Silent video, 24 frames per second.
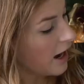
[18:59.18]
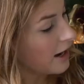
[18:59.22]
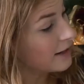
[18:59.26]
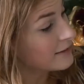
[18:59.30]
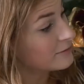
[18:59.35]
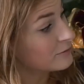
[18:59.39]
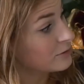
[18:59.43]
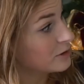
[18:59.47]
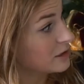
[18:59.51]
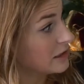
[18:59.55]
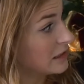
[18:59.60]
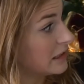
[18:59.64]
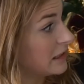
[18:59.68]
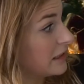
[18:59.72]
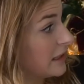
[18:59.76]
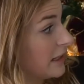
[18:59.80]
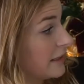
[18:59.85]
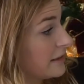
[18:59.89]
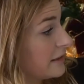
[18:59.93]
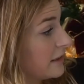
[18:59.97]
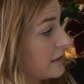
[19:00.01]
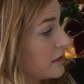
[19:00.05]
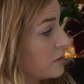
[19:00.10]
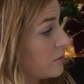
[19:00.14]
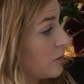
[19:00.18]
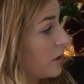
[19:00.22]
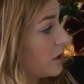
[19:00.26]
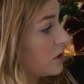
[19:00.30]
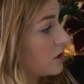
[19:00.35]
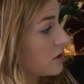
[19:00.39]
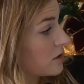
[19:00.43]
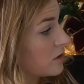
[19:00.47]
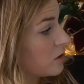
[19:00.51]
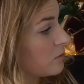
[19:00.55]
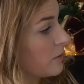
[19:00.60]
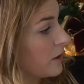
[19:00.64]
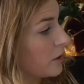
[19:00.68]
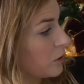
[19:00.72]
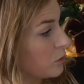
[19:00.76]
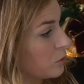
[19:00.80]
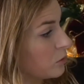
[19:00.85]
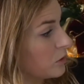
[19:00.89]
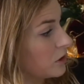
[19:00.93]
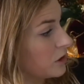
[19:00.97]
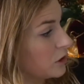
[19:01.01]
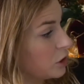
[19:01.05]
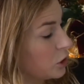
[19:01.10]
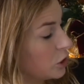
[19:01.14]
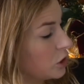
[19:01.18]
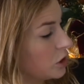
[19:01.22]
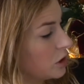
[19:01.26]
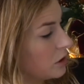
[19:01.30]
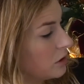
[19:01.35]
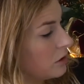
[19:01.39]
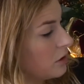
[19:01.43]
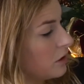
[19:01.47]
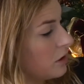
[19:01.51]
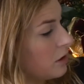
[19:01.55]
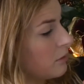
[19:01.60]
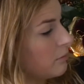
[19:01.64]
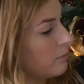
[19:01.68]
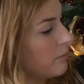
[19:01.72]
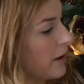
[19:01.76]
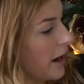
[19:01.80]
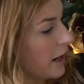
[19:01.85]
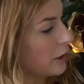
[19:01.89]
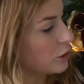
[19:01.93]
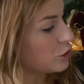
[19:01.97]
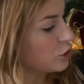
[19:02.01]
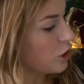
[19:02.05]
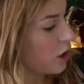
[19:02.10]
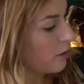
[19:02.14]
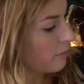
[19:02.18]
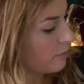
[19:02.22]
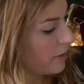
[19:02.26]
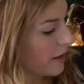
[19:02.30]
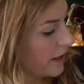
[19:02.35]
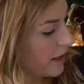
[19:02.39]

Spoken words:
I really like this page. This will make a really good backdrop